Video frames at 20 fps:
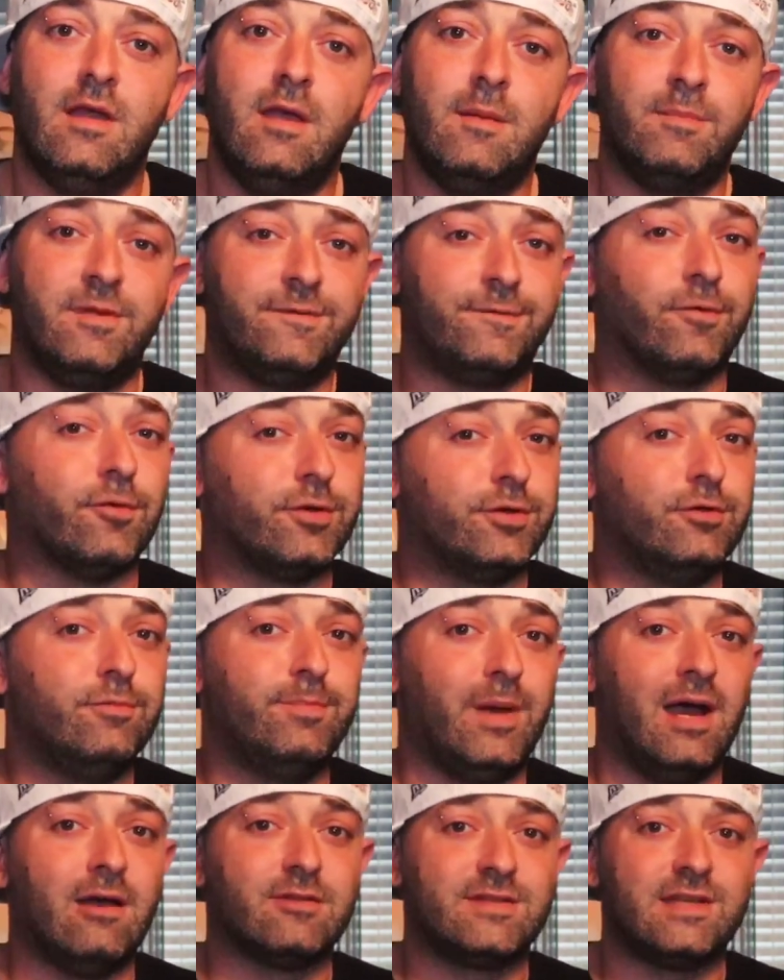Before you
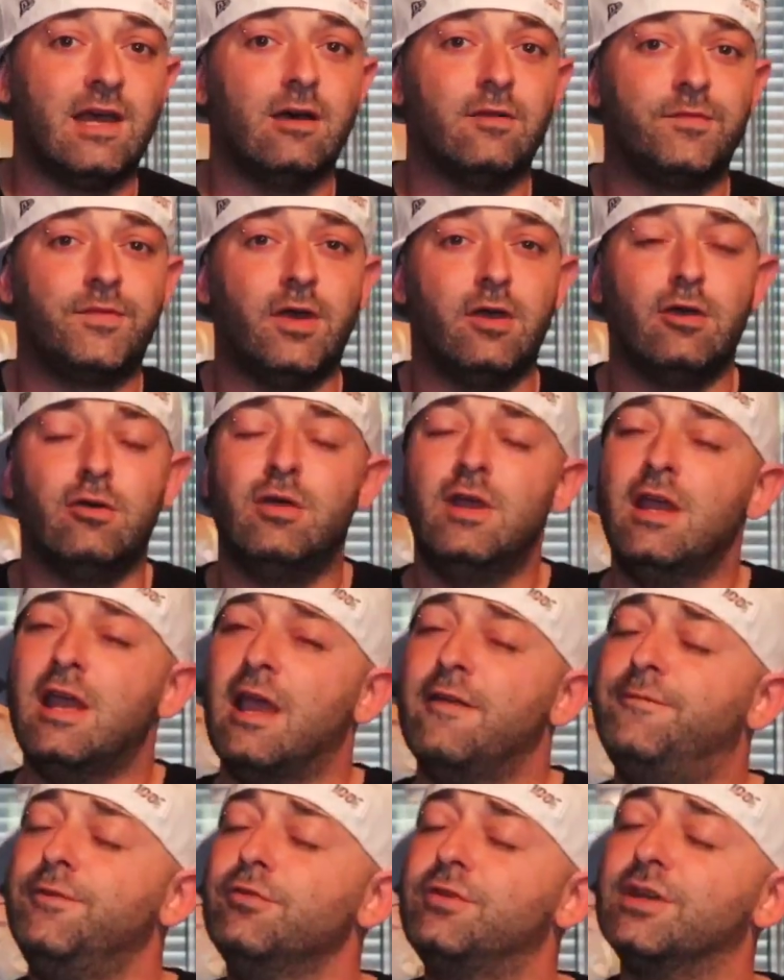bounce out though,
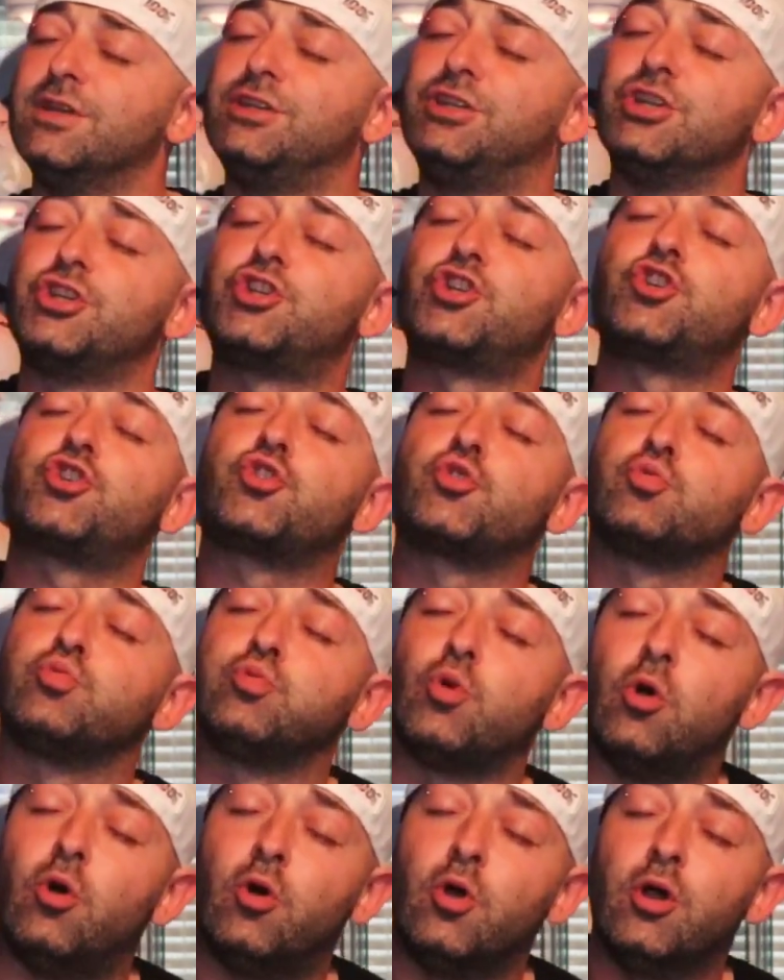if you could
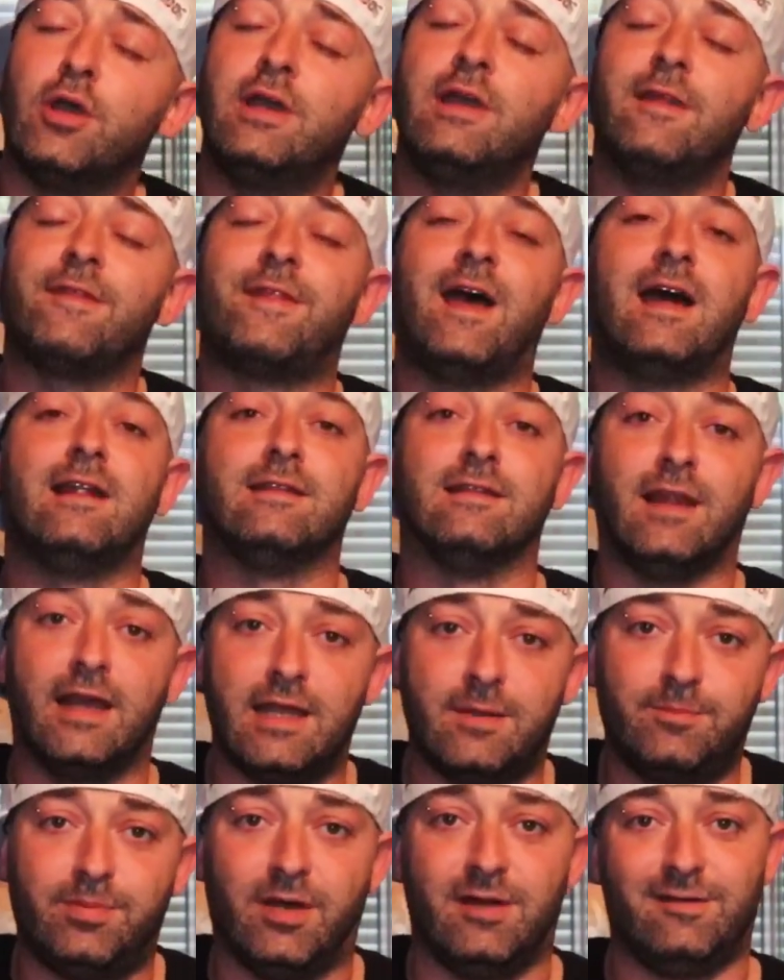destroy that
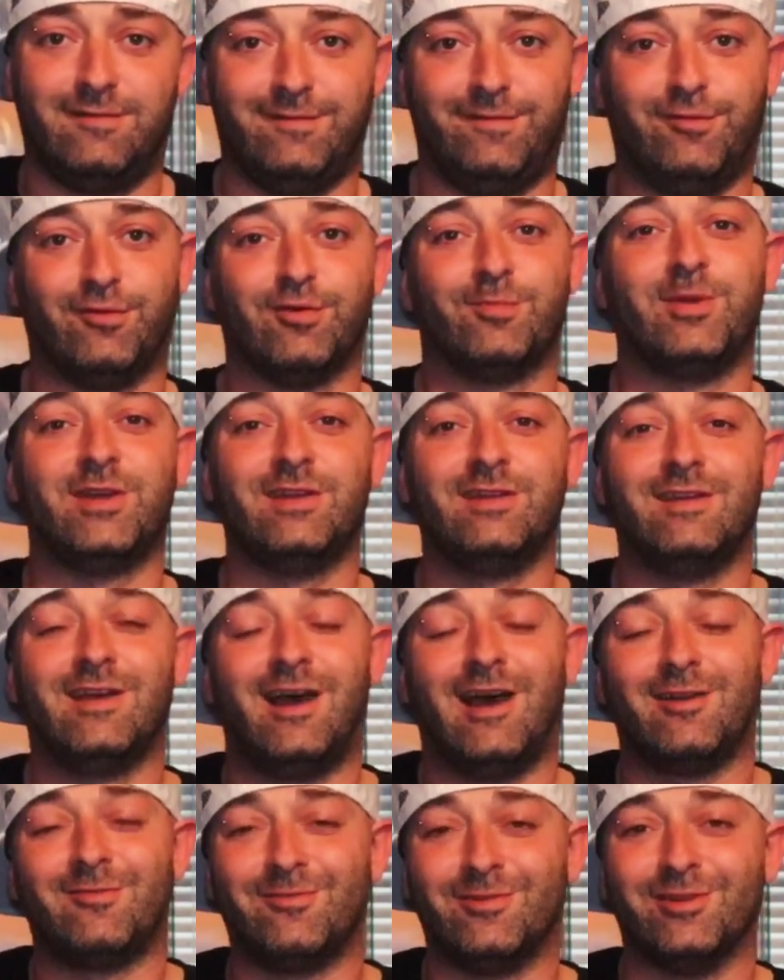like button for me,
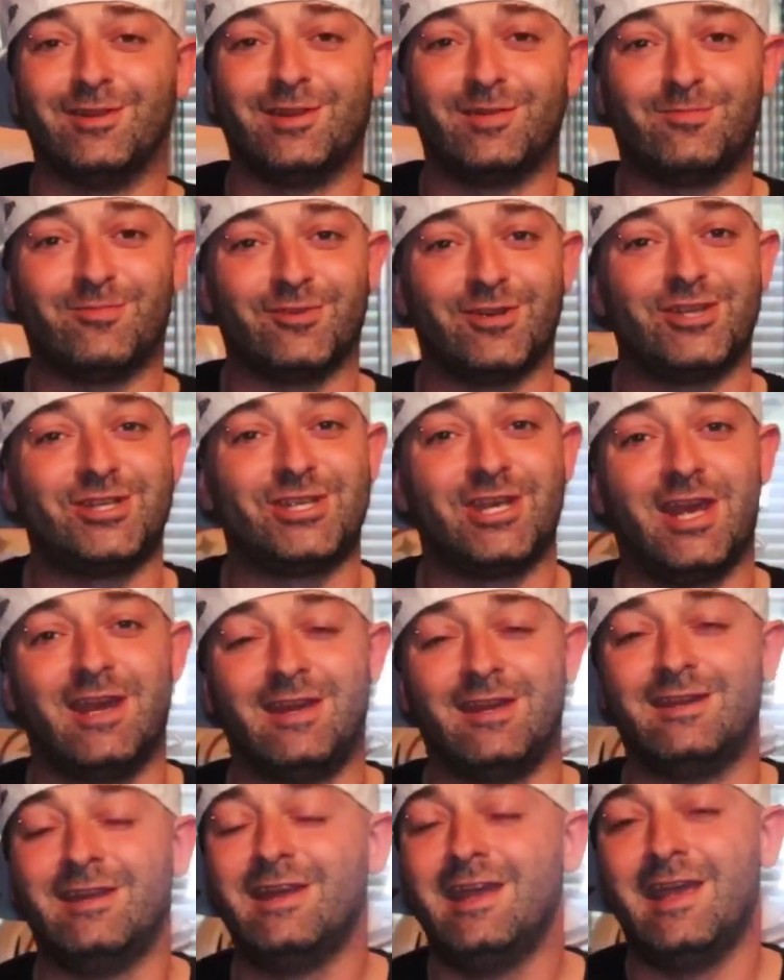I'd really appreciate
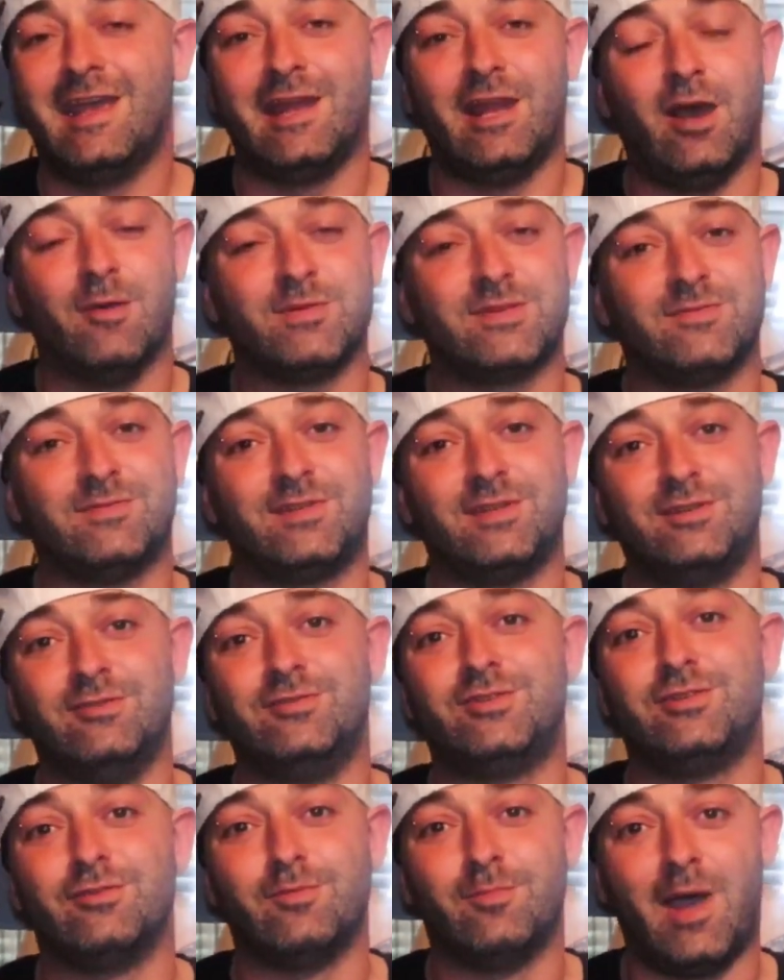it. It helps with the
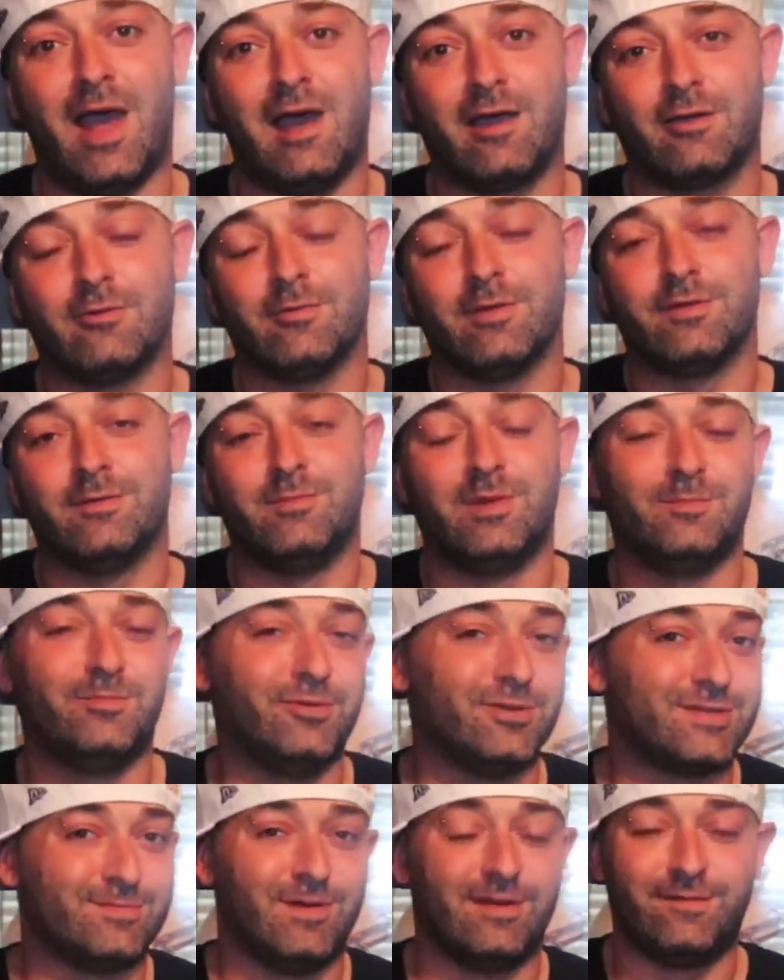YouTube algorithm and
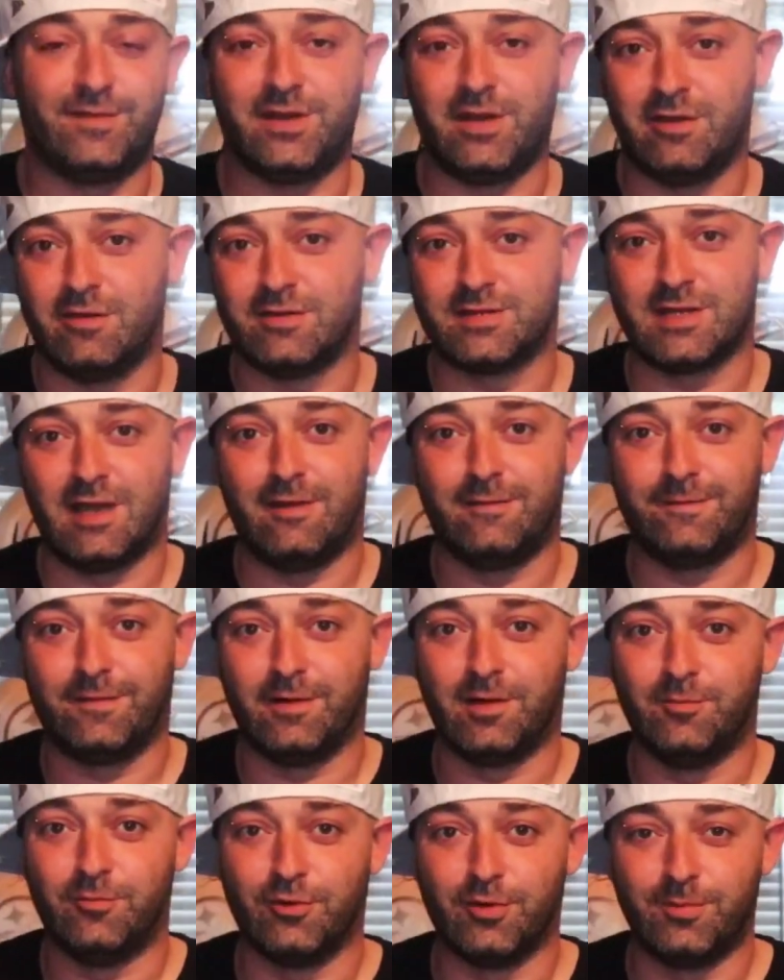puts my videos out in front
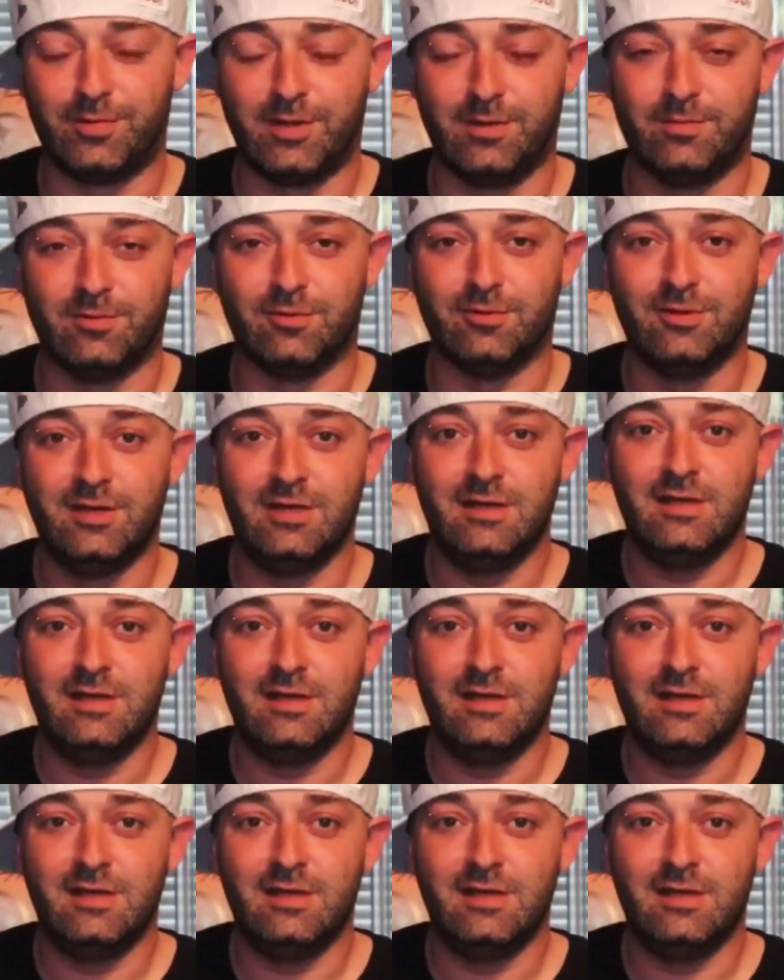of more people.